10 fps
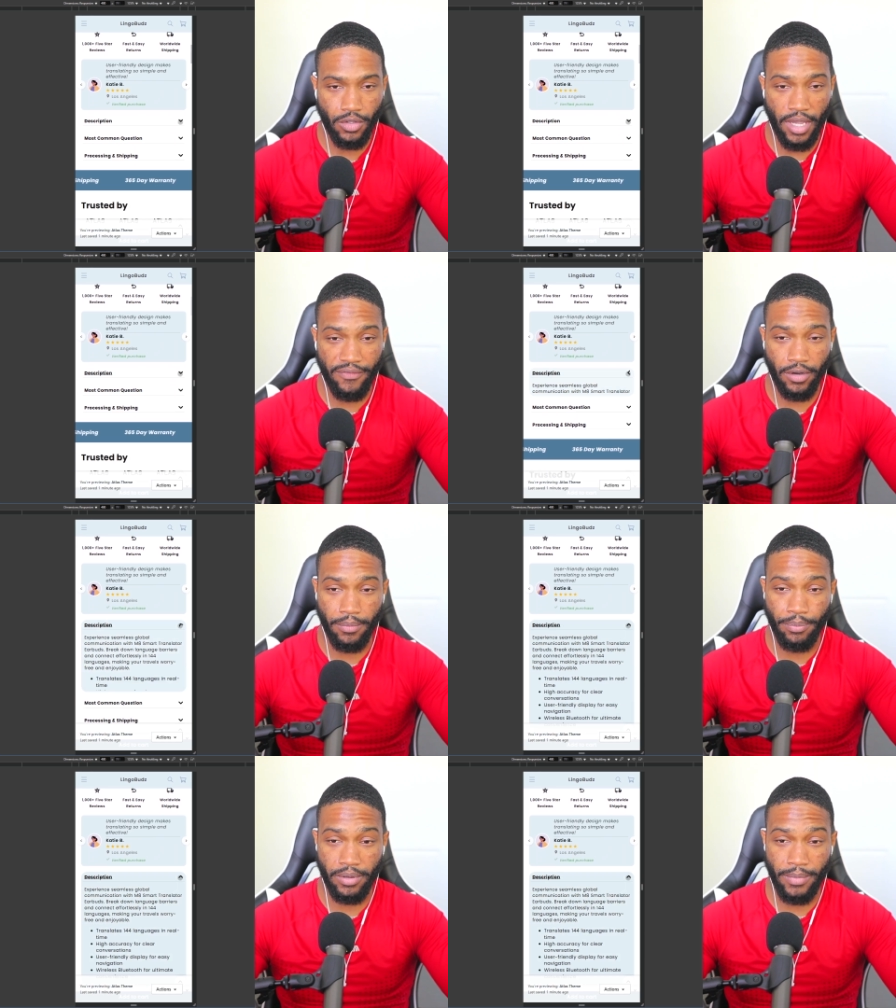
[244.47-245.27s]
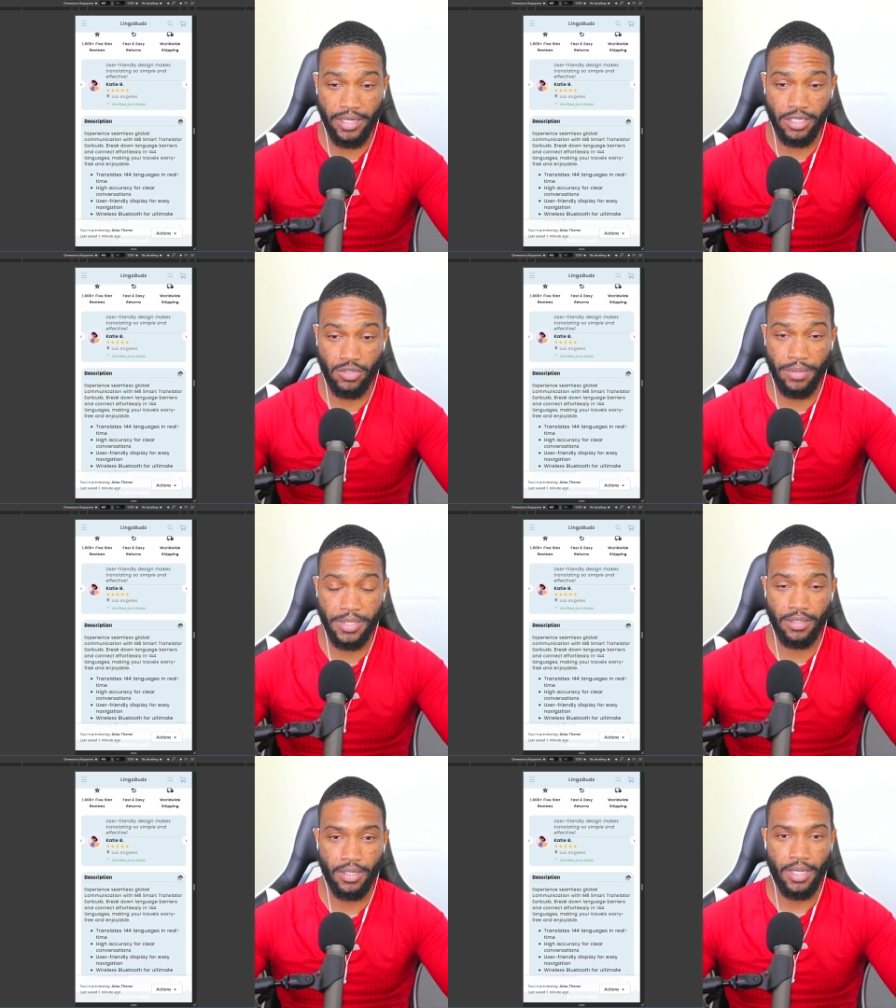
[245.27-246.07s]
You have your pre-made
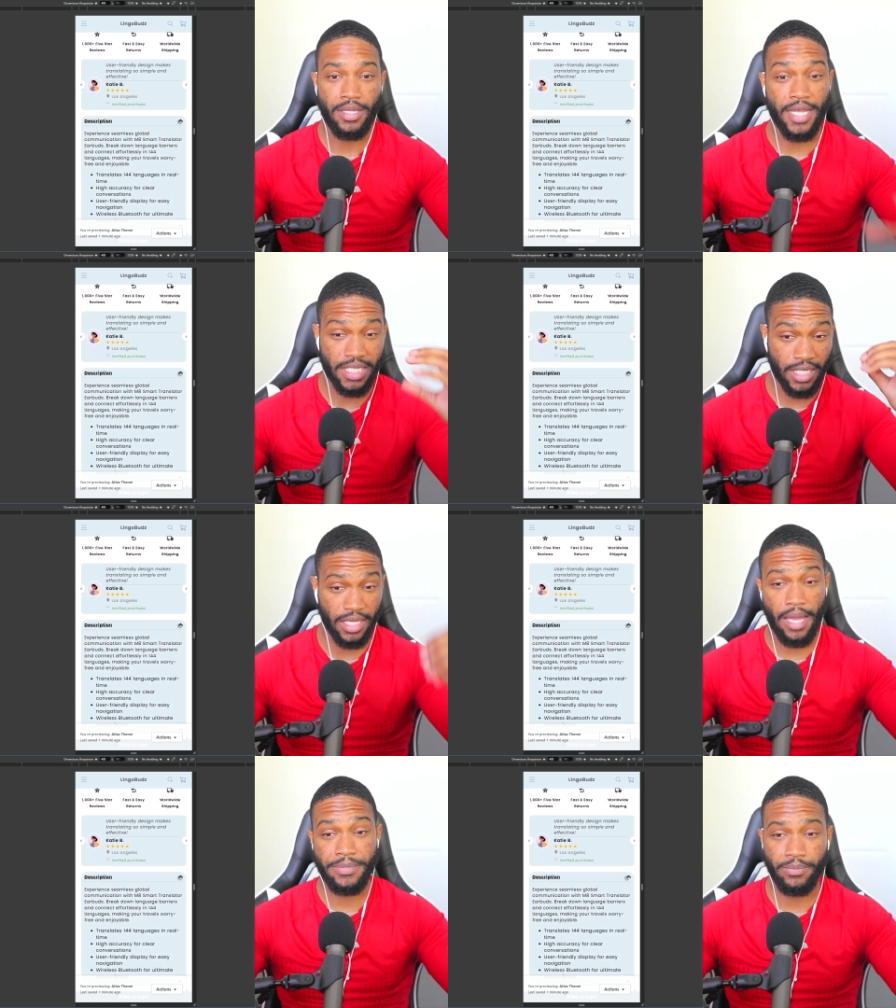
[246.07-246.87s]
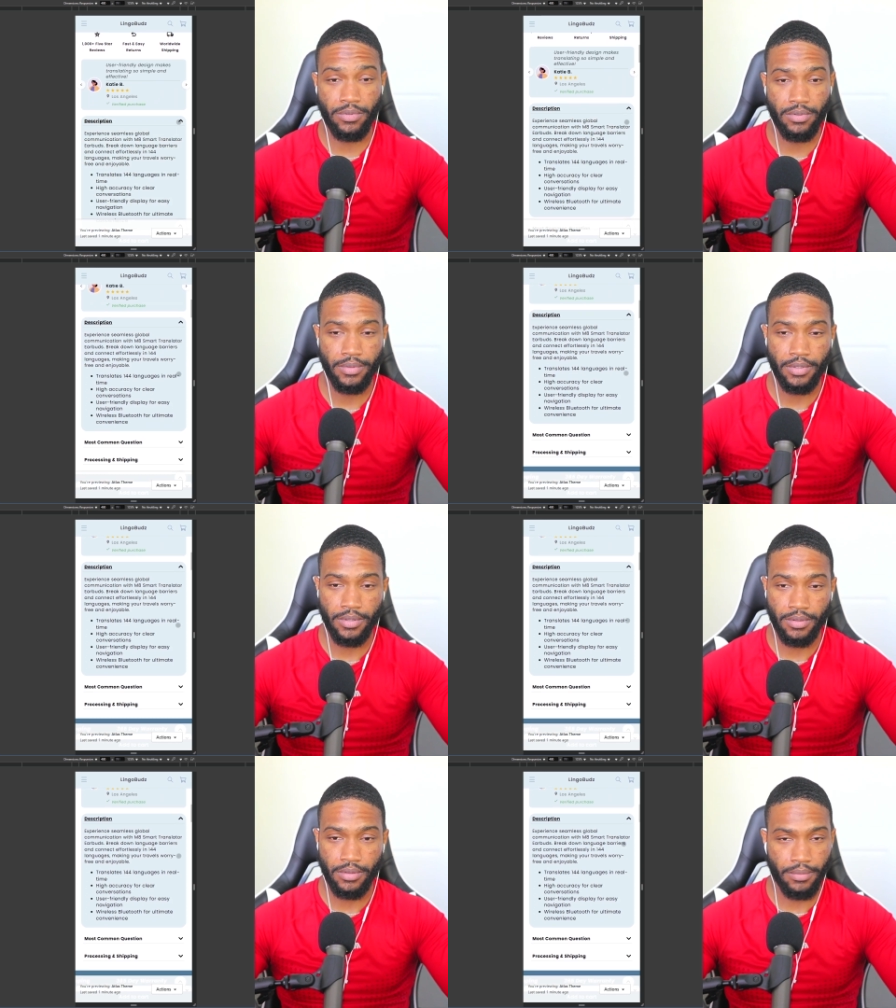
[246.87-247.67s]
description that's collapsible.
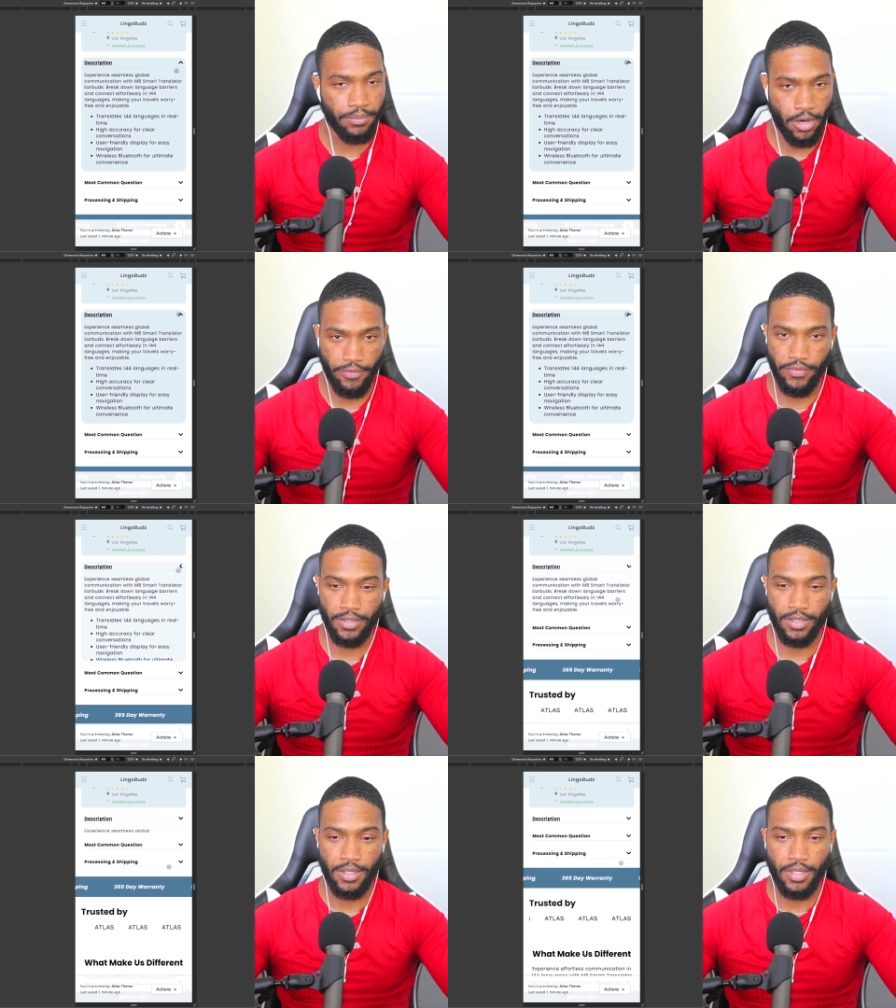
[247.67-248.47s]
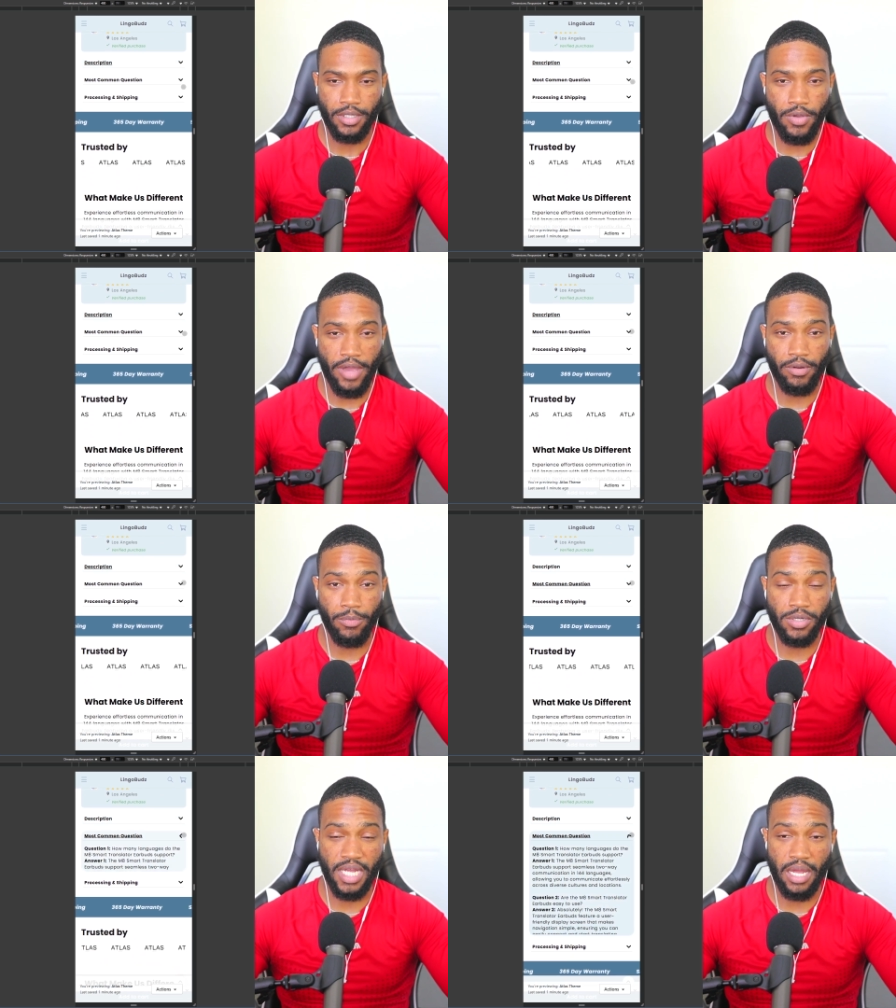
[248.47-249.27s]
Perfect. You have your
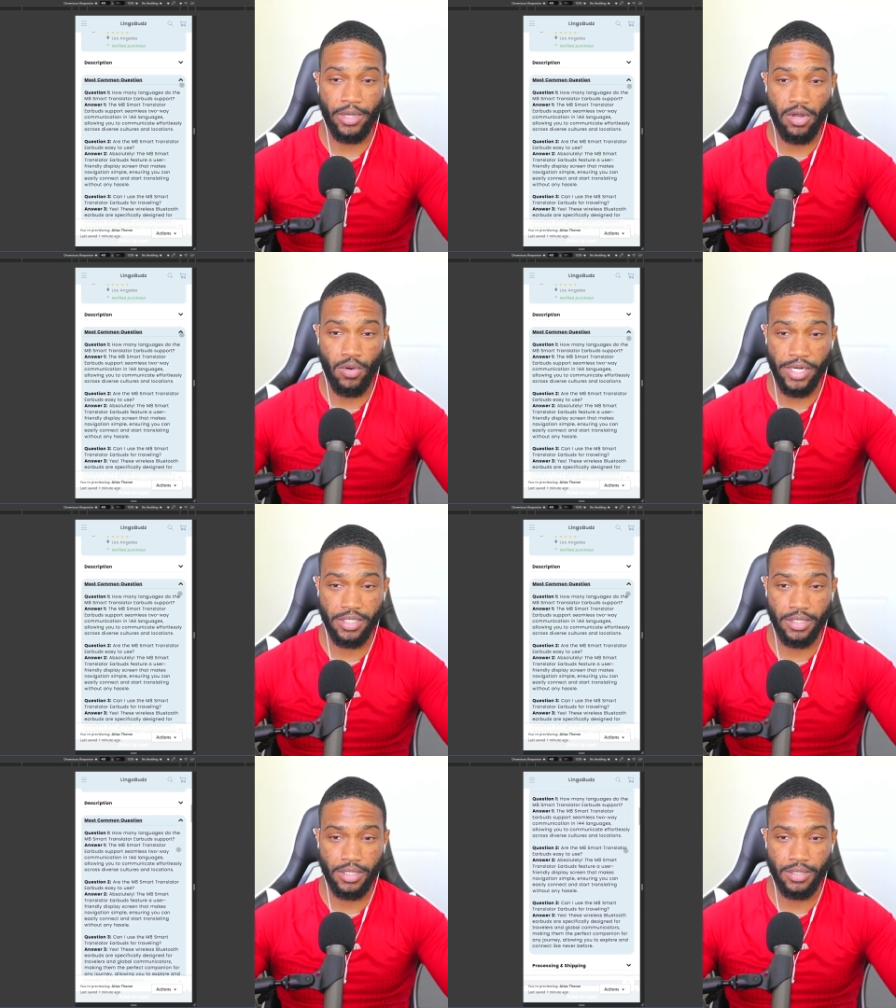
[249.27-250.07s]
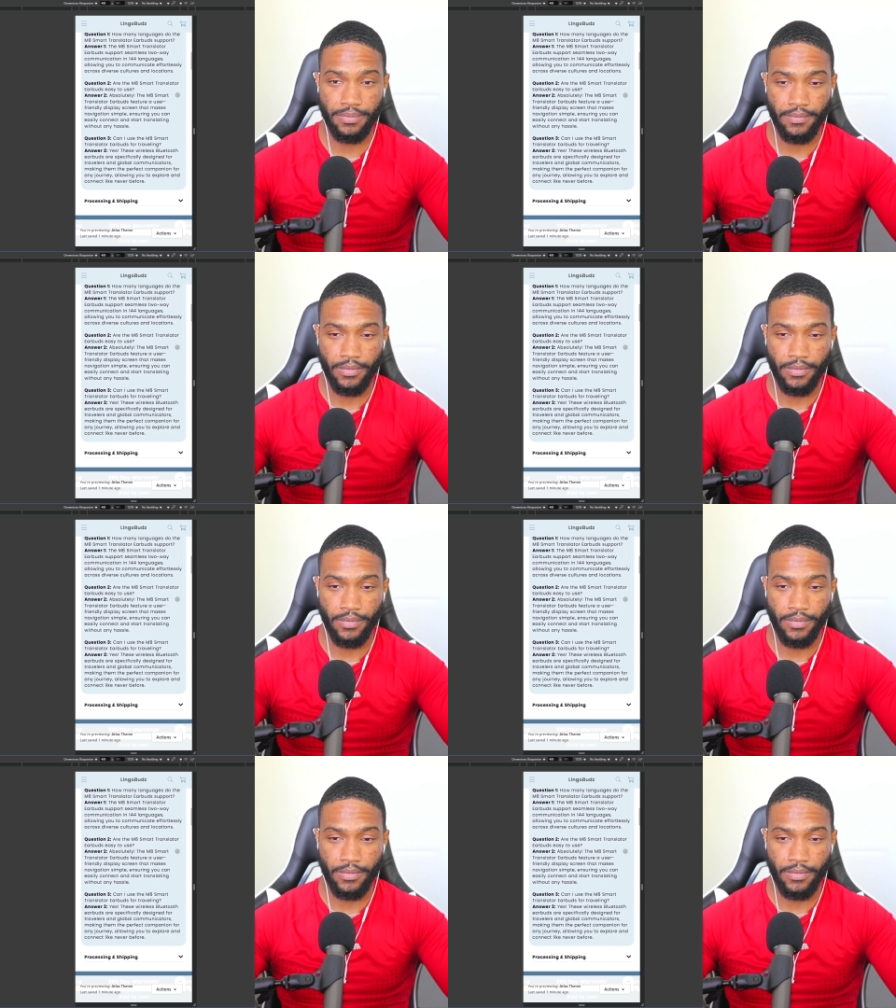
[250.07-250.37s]
most common questions.